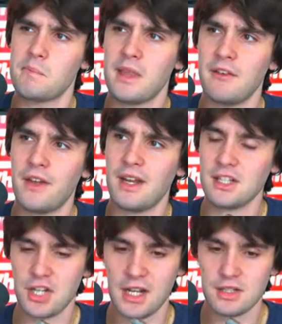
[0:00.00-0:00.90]
if
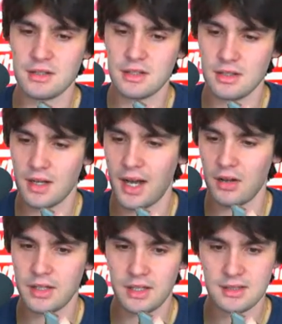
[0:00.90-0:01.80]
anything changes,
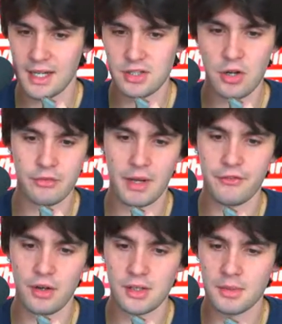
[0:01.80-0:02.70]
I'll text you over my
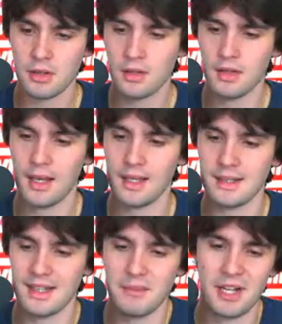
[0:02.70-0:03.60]
phone number and
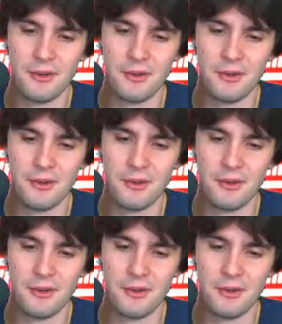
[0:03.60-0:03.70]
let me know.